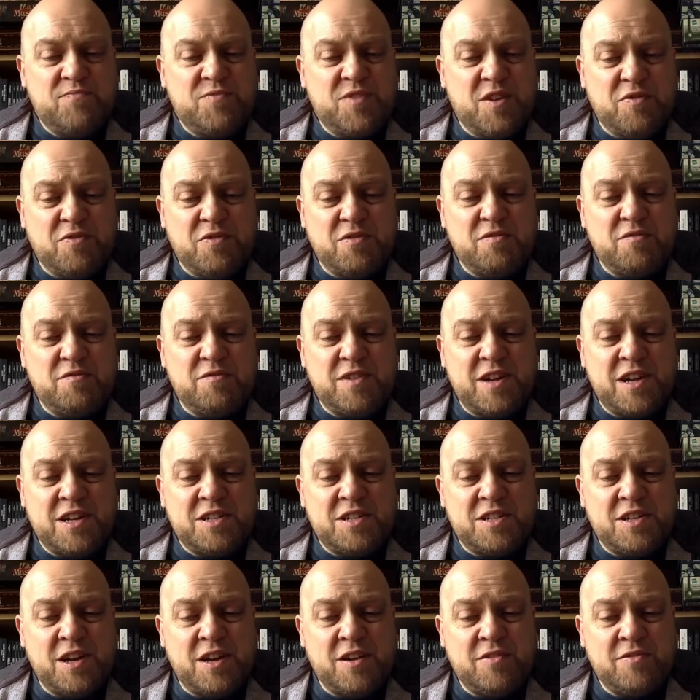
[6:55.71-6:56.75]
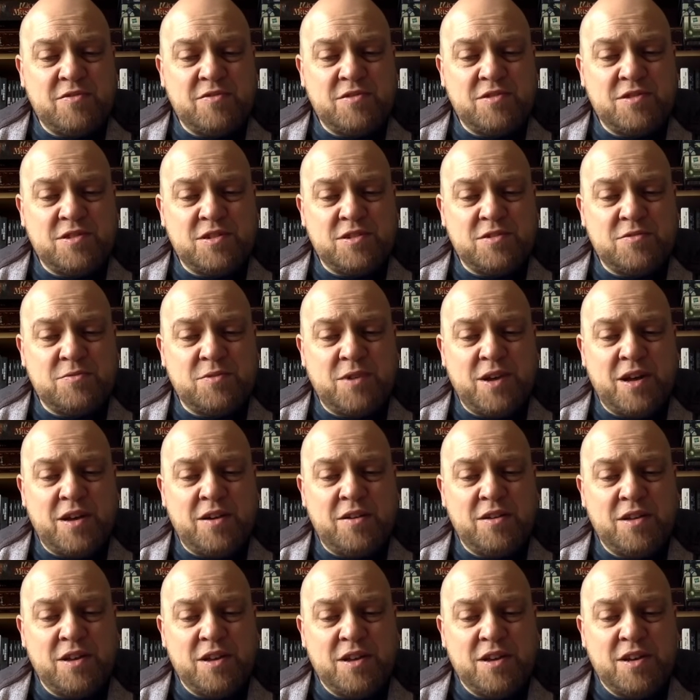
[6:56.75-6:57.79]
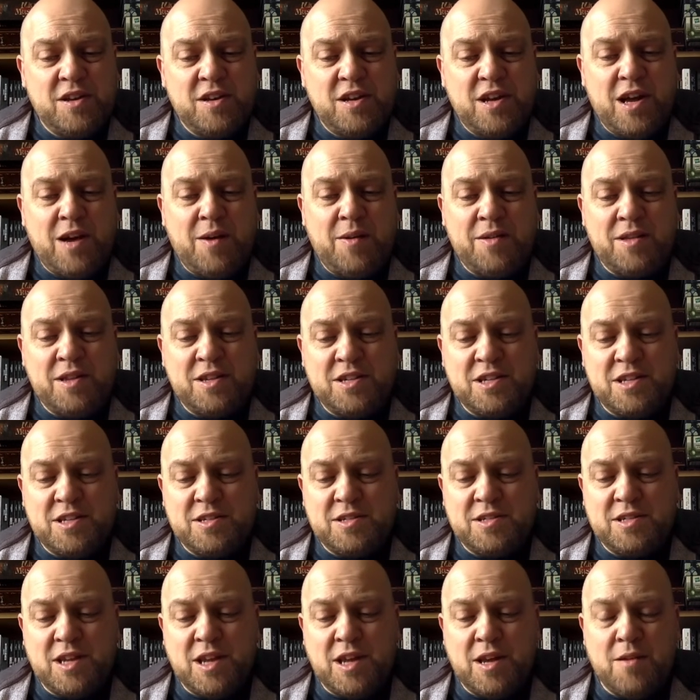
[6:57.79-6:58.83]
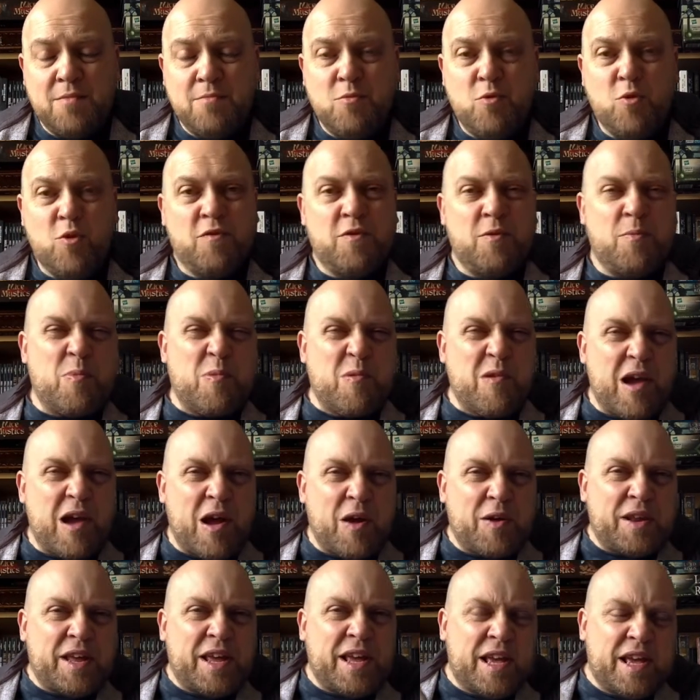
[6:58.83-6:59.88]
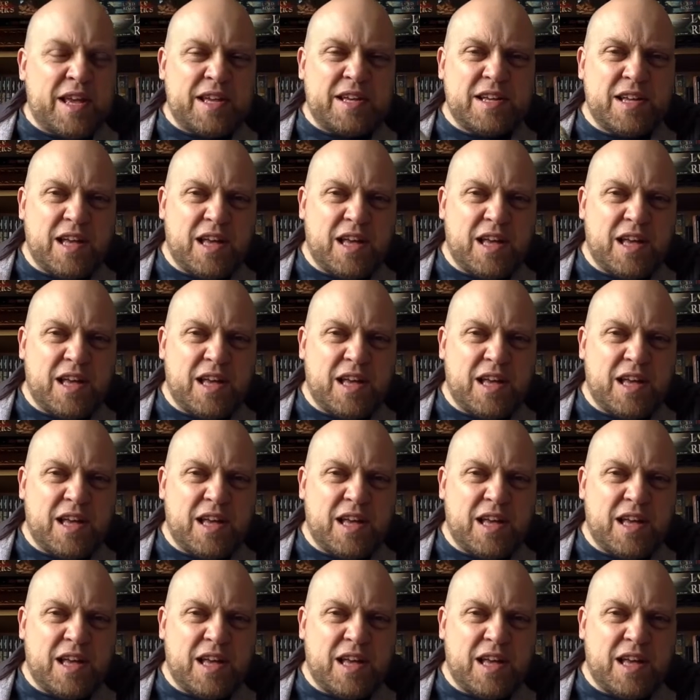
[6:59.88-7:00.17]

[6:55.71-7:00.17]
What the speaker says: different flesh tones as well. I mean, this is more of a browny